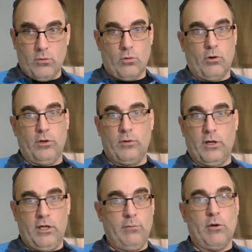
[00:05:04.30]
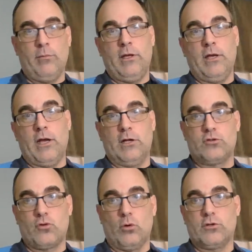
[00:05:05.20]
or you can email me at
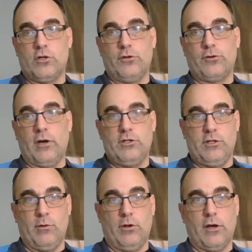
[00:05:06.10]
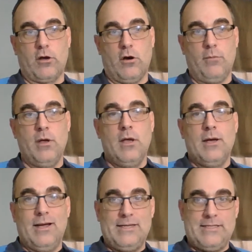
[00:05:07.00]
stroke assaulter at gmail dot com.
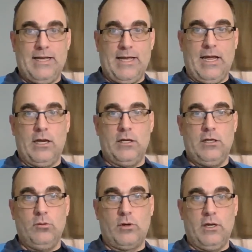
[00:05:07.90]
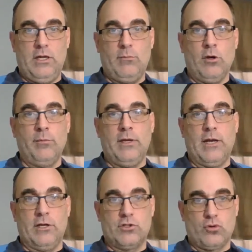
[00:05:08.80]
I say again, you can email me
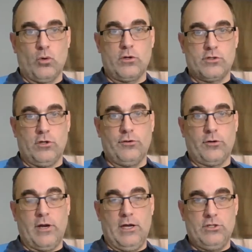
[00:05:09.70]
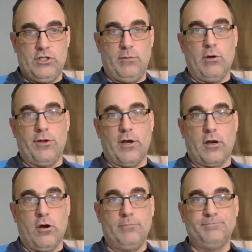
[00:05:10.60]
at stroke assaulter at gmail dot
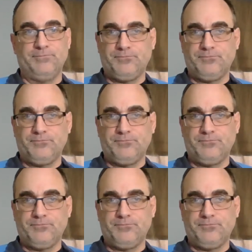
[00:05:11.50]
com.